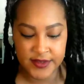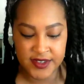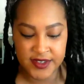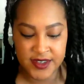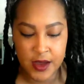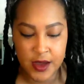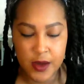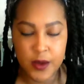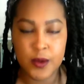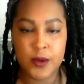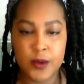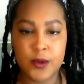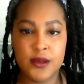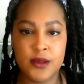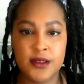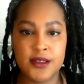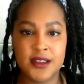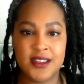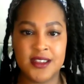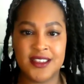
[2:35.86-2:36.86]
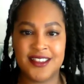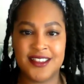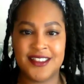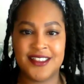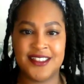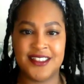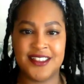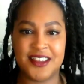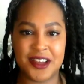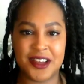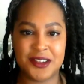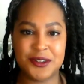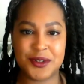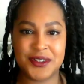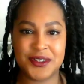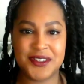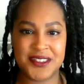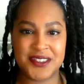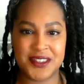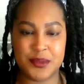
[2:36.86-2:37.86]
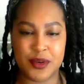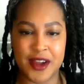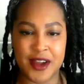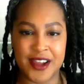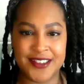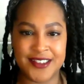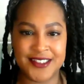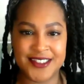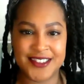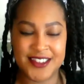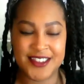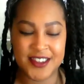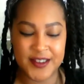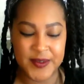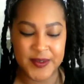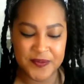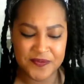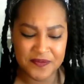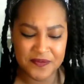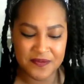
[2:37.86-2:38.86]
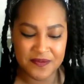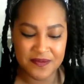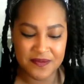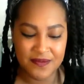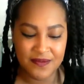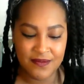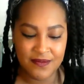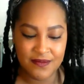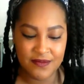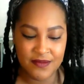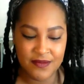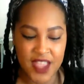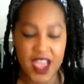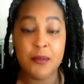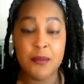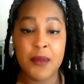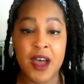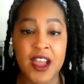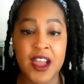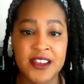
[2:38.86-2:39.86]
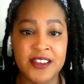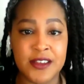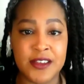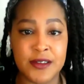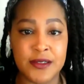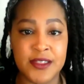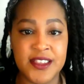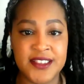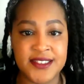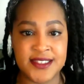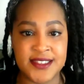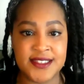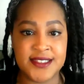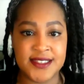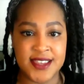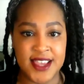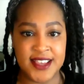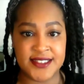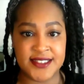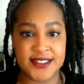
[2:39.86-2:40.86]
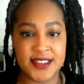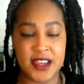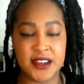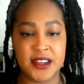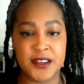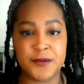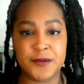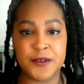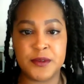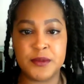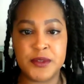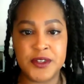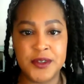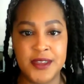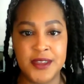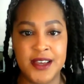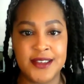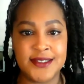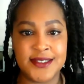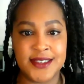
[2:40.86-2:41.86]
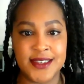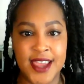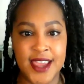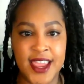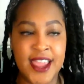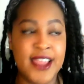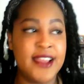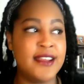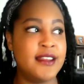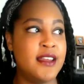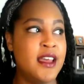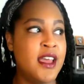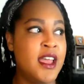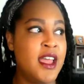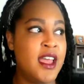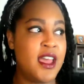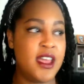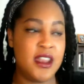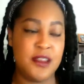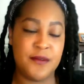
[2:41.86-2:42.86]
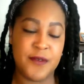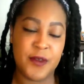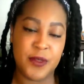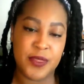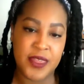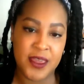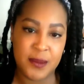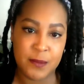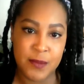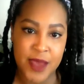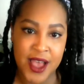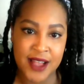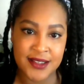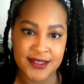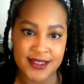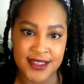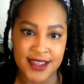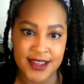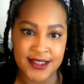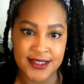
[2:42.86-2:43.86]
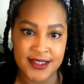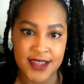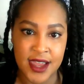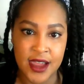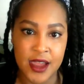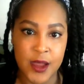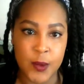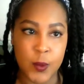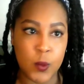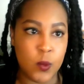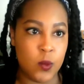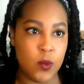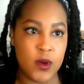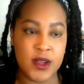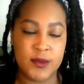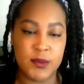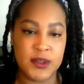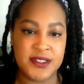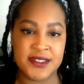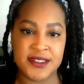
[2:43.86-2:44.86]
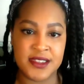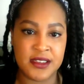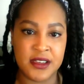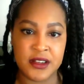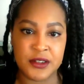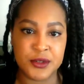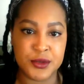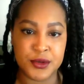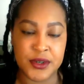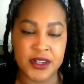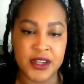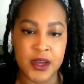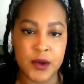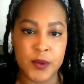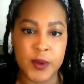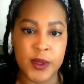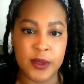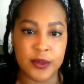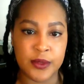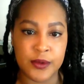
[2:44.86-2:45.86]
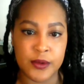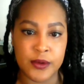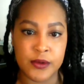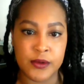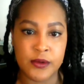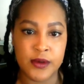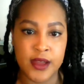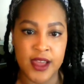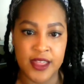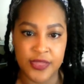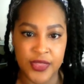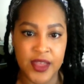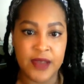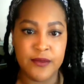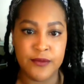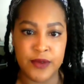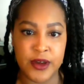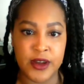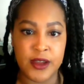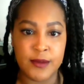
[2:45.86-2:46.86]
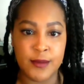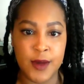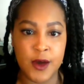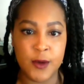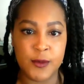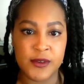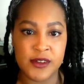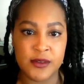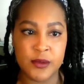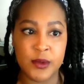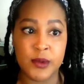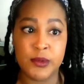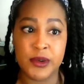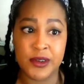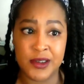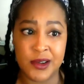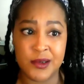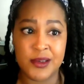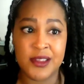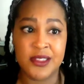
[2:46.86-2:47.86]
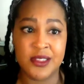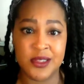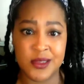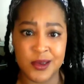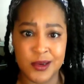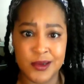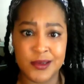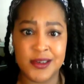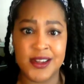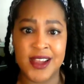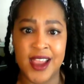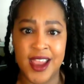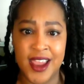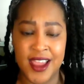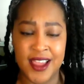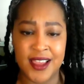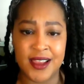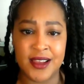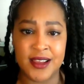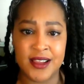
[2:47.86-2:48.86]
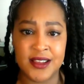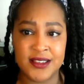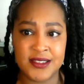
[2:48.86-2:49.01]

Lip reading: So, the country is depressed. And mind you, this is a study from 2008, and if you think back to that time, what was the country going through at that very moment? We were going through a